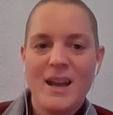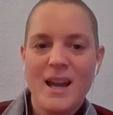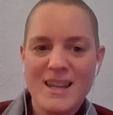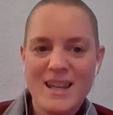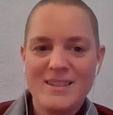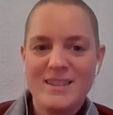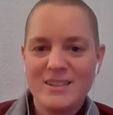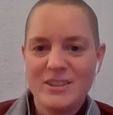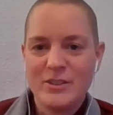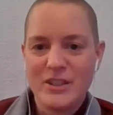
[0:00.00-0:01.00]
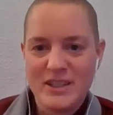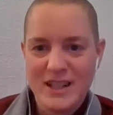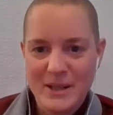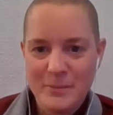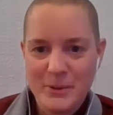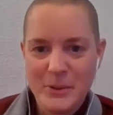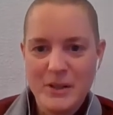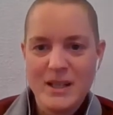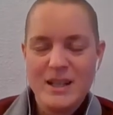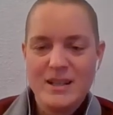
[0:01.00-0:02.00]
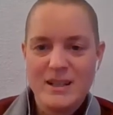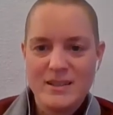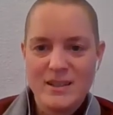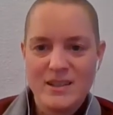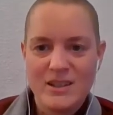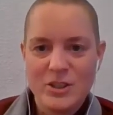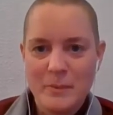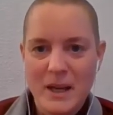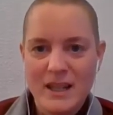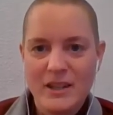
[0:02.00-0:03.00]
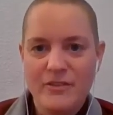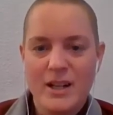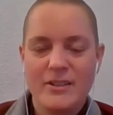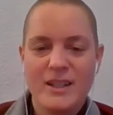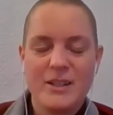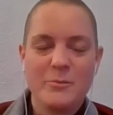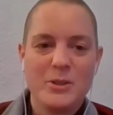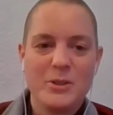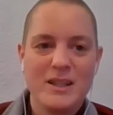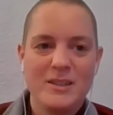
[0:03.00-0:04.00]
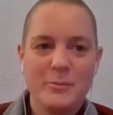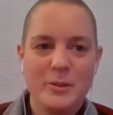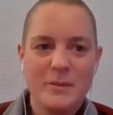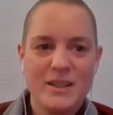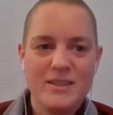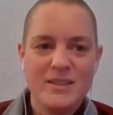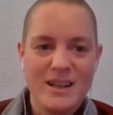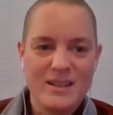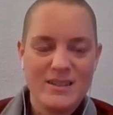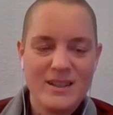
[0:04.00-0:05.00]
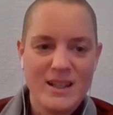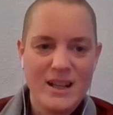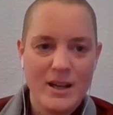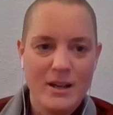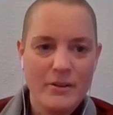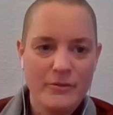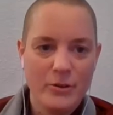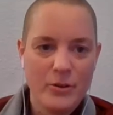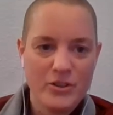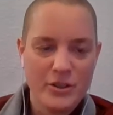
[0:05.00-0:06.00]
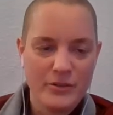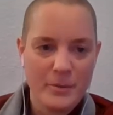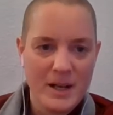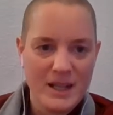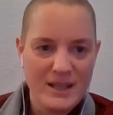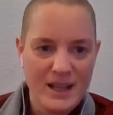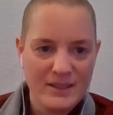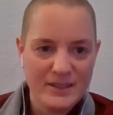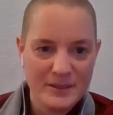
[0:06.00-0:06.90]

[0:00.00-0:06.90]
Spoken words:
Again, this is not a typo. This is a spelling variant between the Burmese and the Sinhala version of the Pali text.